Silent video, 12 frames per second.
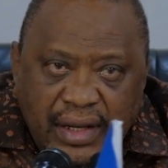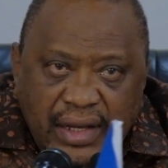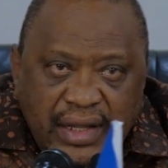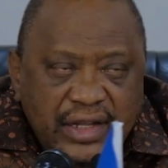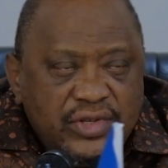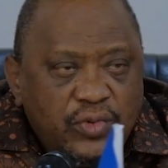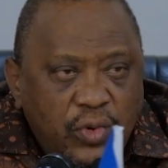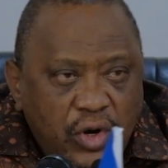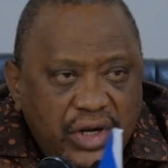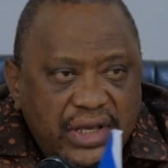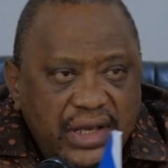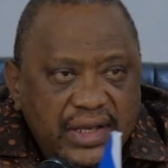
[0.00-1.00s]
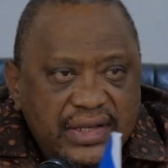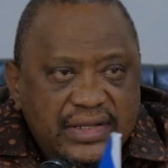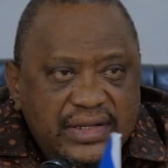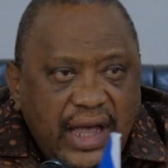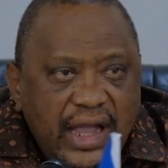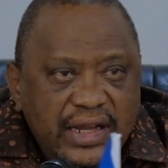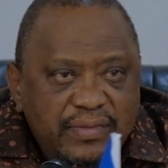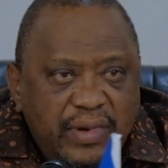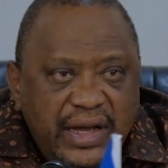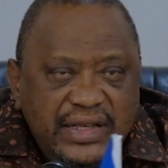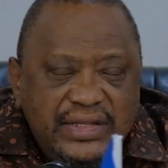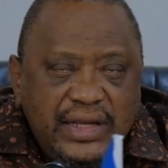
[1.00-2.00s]
It is working side
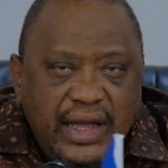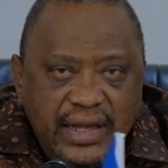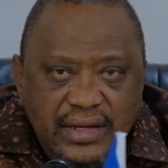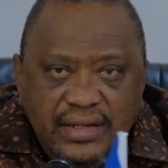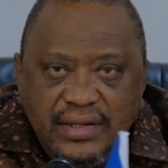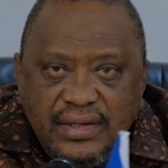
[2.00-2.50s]
by side